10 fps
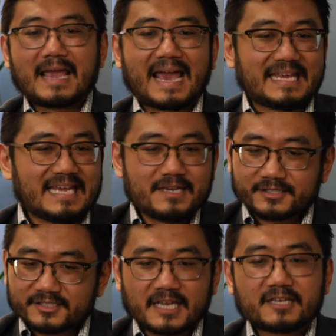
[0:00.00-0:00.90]
Any
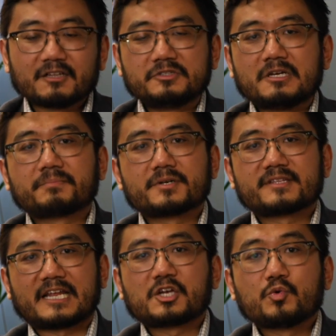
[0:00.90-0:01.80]
single number
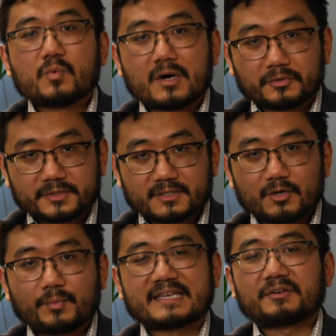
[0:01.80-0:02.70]
that I quote
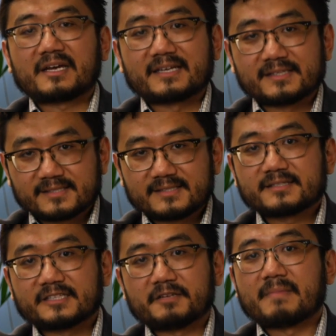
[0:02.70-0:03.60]
without a
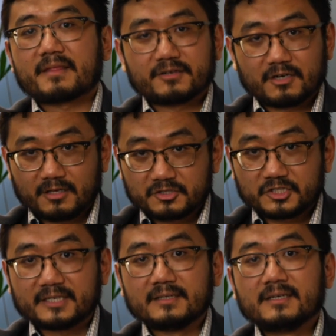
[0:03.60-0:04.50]
consistent
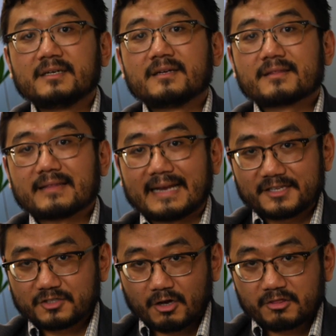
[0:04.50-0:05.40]
methodology that
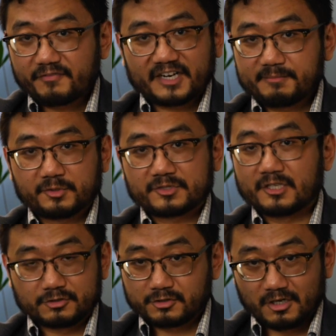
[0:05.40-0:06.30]
has all the variables
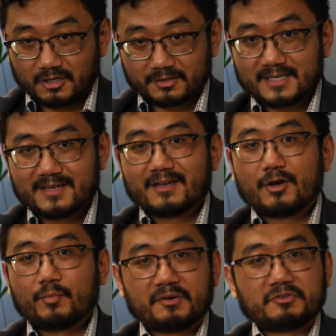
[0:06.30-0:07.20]
controlled
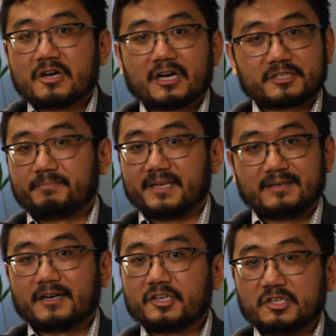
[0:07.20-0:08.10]
will not
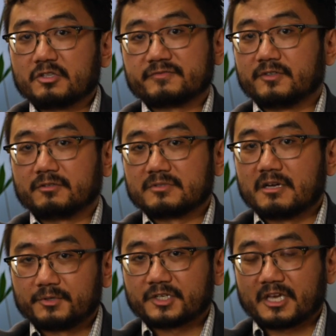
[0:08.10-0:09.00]
be a useful
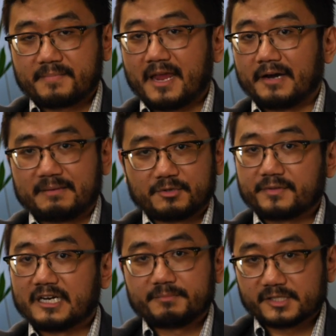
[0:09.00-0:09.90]
number to compare
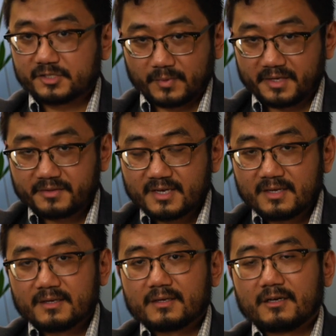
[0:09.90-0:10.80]
hypnotherapists with.
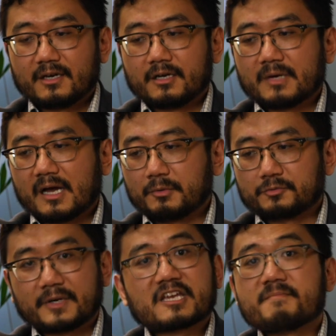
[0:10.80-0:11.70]
I would
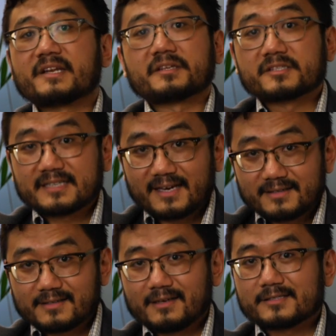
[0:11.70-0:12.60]
recommend
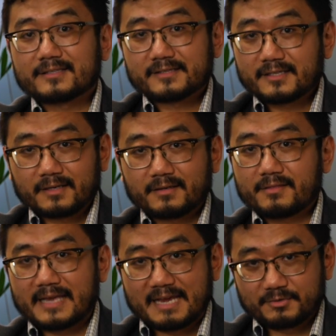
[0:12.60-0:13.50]
instead assessing
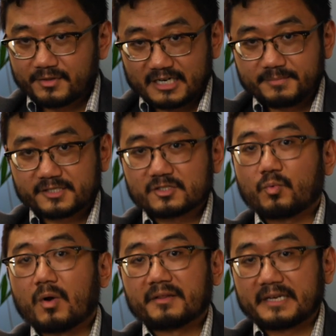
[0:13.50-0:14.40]
the hypnotherapist's
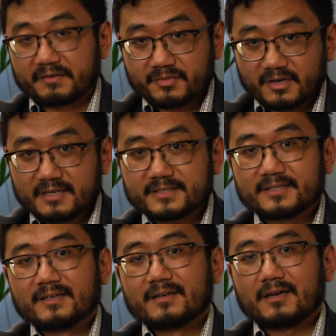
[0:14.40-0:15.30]
quality of thought,
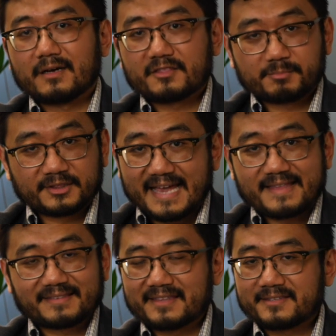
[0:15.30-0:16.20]
the
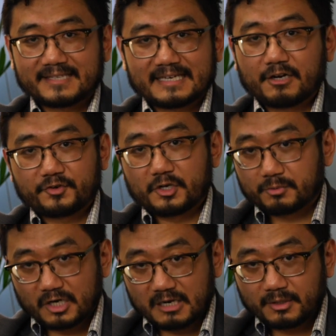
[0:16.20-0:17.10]
plan that they set up for your
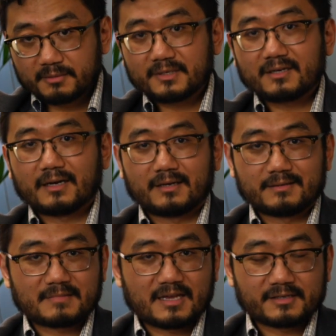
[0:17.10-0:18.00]
problem,
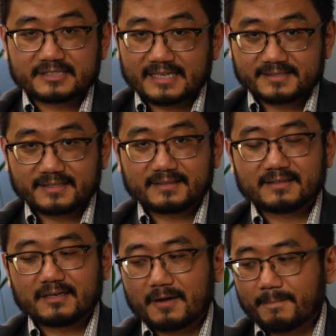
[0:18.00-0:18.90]
assessing
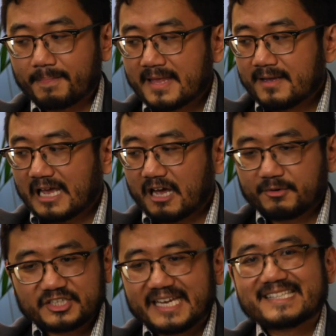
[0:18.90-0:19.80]
how
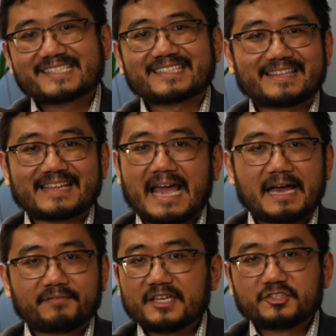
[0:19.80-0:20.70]
much insight they
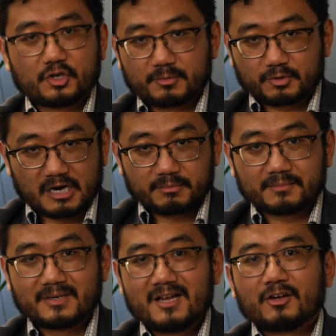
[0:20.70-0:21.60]
have into your
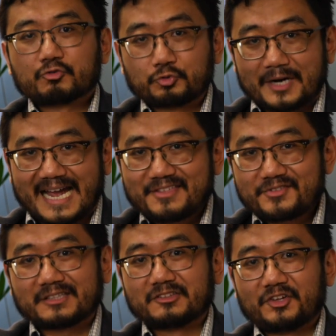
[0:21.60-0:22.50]
problem, rather
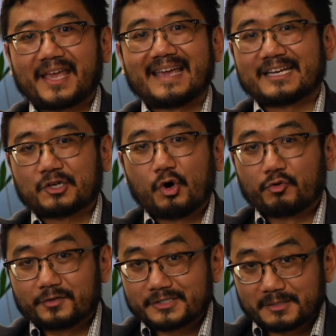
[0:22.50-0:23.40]
than looking at
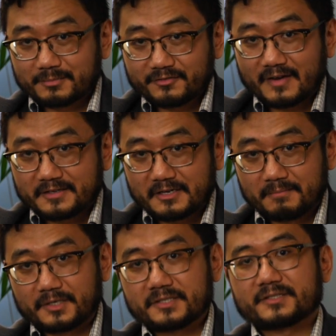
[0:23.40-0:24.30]
oversimplified
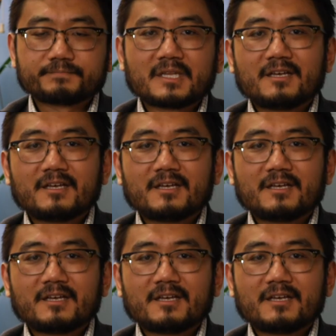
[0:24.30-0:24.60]
numbers.